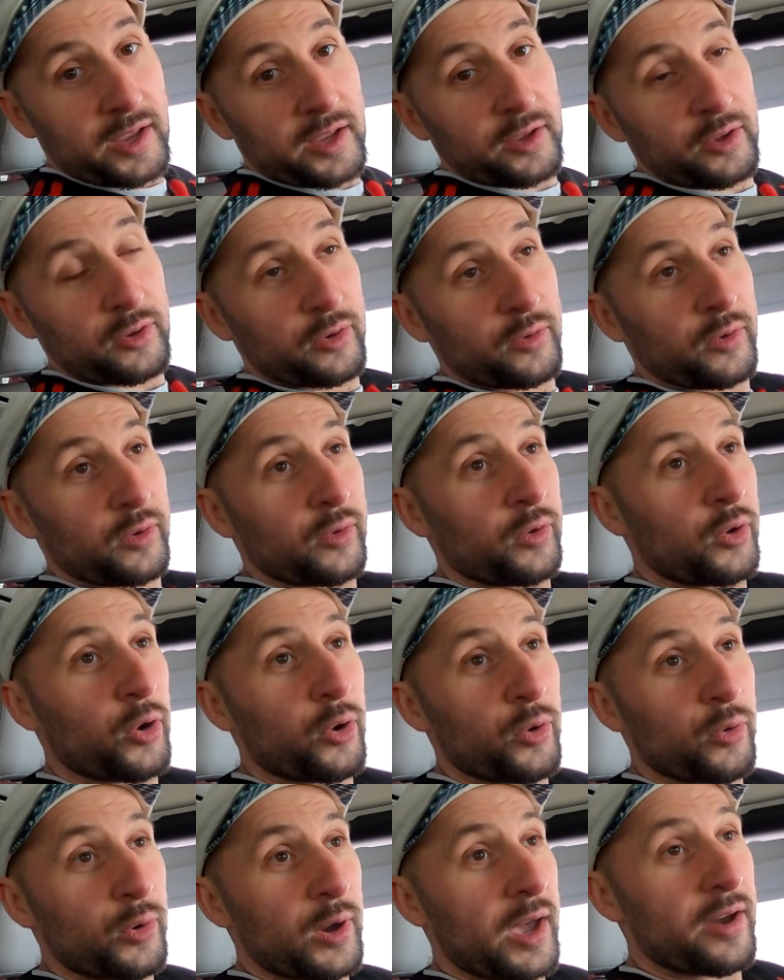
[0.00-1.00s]
and
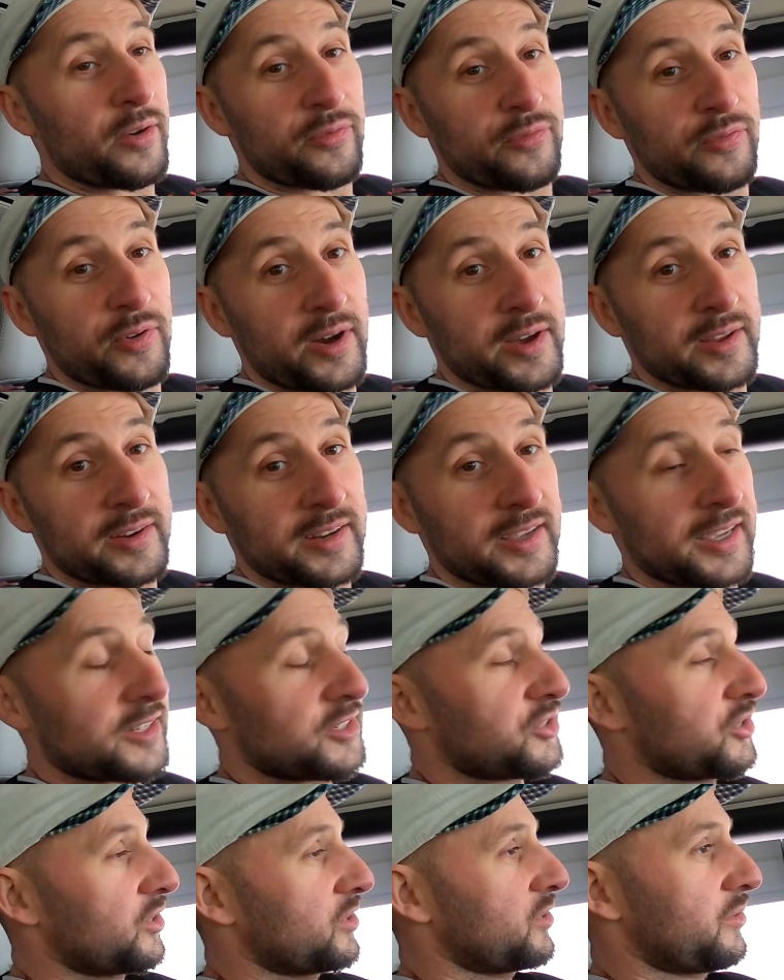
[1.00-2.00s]
go have fun.
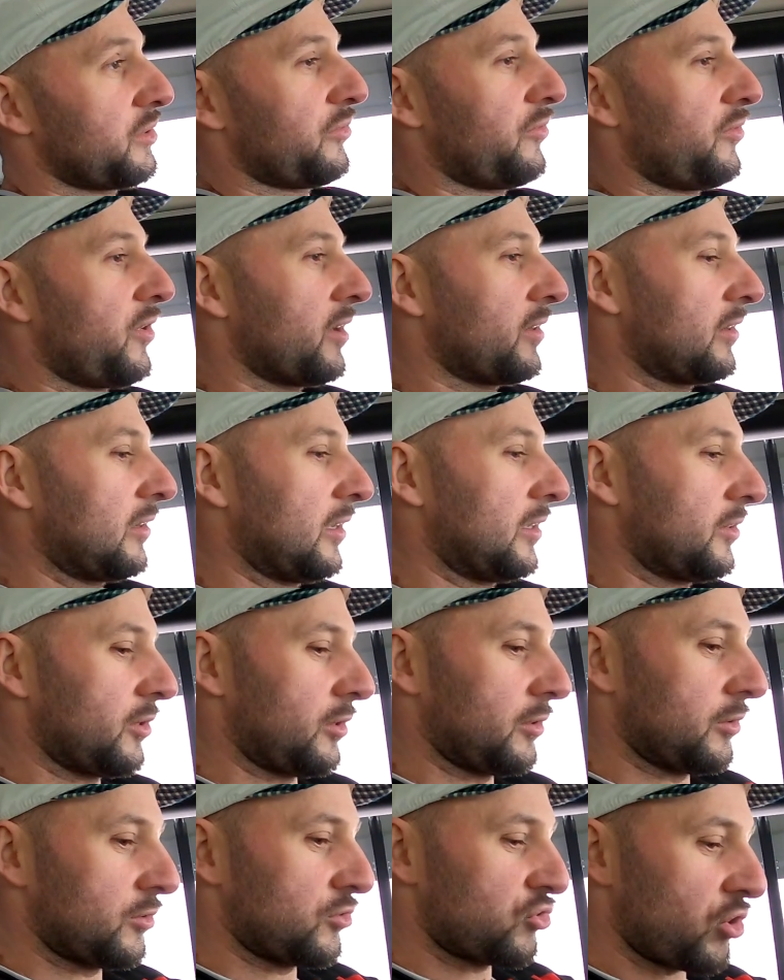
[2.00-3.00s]
It's just a fun
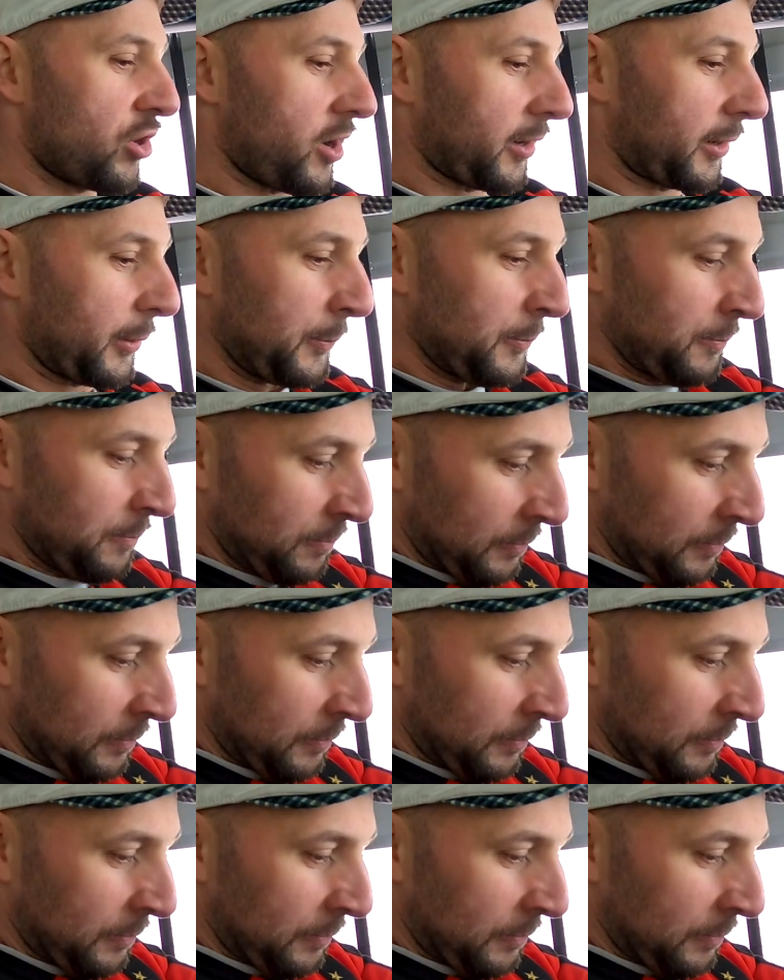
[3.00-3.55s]
little truck.